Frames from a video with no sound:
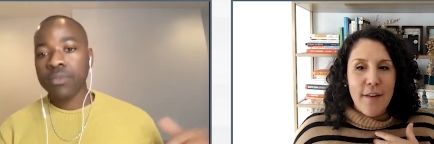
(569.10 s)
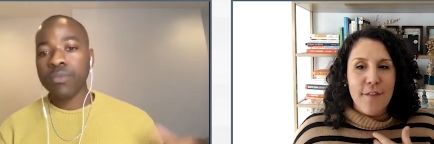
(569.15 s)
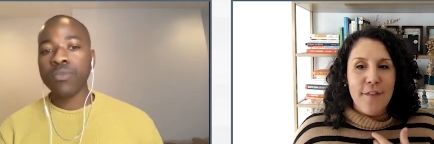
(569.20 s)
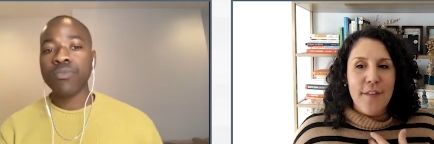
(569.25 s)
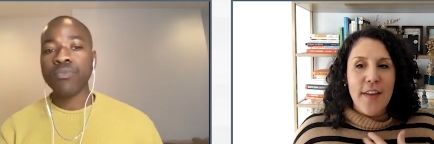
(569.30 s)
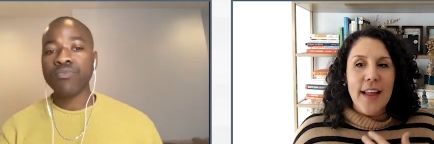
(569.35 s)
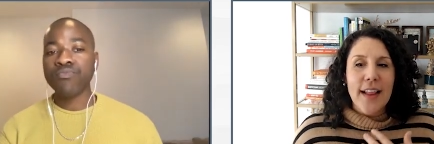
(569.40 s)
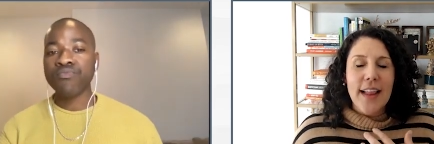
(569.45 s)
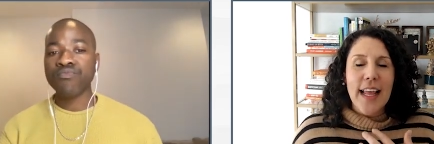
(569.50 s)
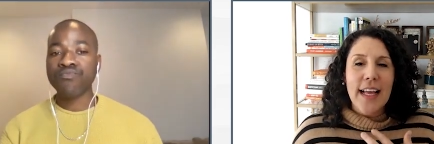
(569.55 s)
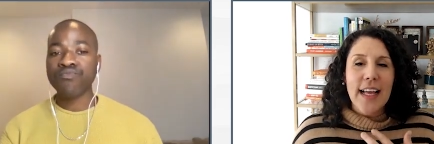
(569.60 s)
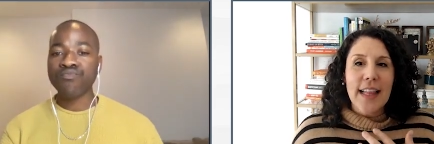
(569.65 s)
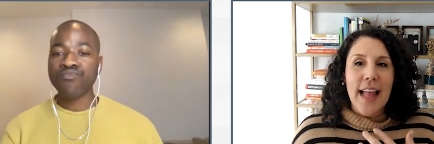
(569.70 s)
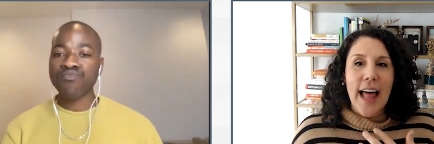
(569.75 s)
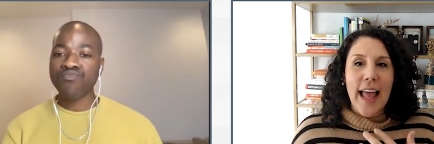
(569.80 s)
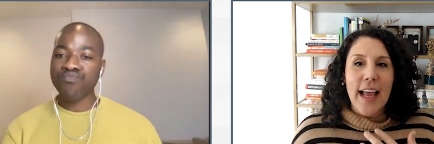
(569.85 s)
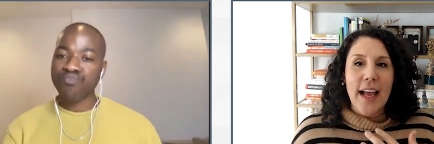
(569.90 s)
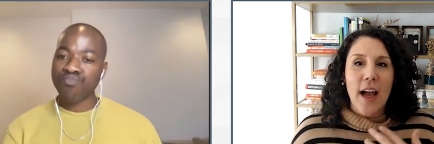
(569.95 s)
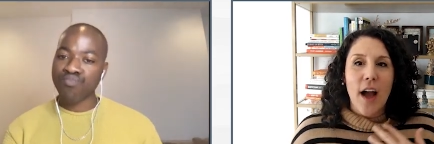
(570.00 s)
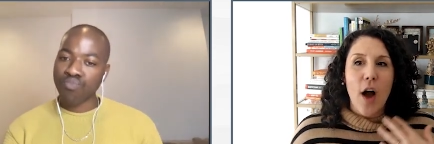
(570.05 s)
Speaker 1: feeling
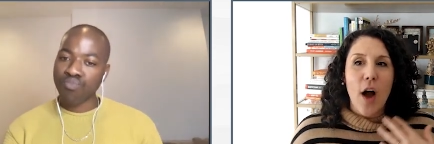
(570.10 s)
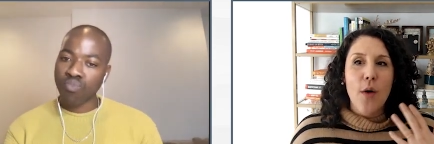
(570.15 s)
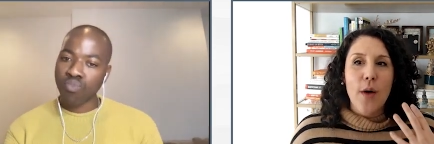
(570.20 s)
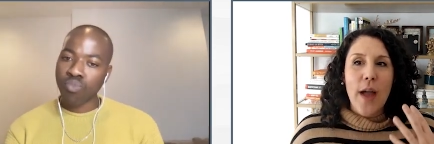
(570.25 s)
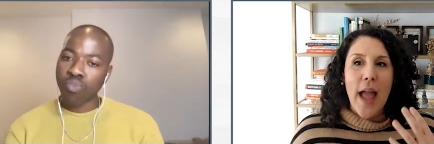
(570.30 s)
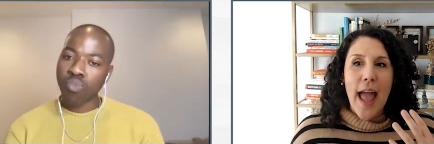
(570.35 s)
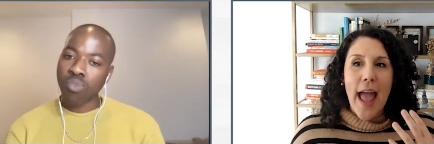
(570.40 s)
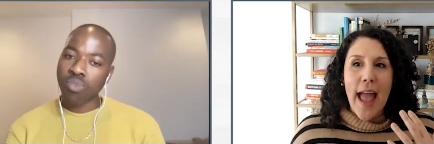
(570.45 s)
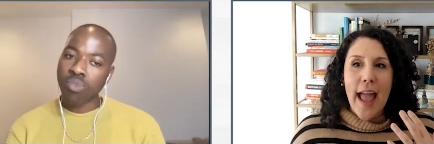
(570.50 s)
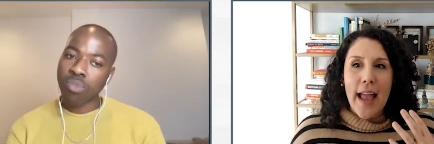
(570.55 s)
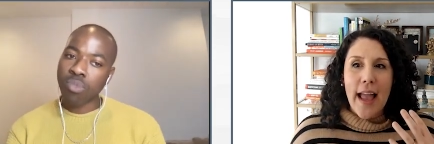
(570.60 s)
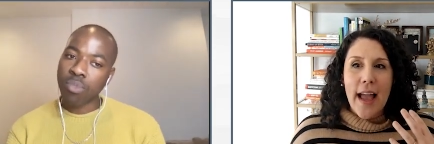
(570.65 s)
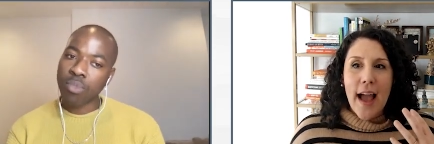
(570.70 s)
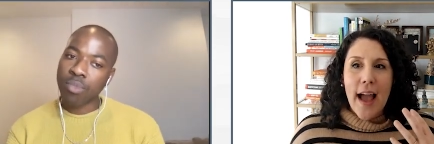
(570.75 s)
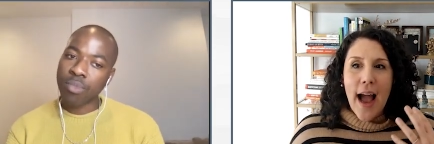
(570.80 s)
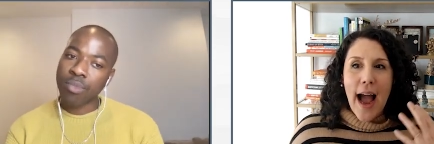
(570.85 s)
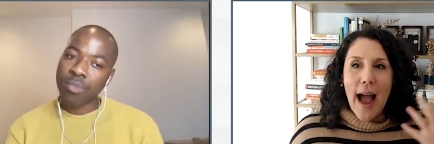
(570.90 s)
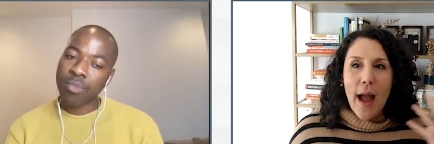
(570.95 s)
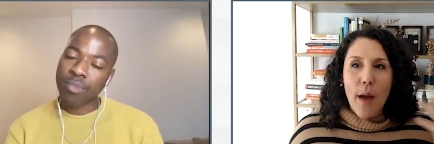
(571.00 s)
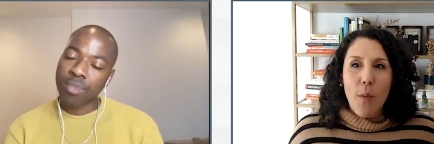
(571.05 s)
like, okay, I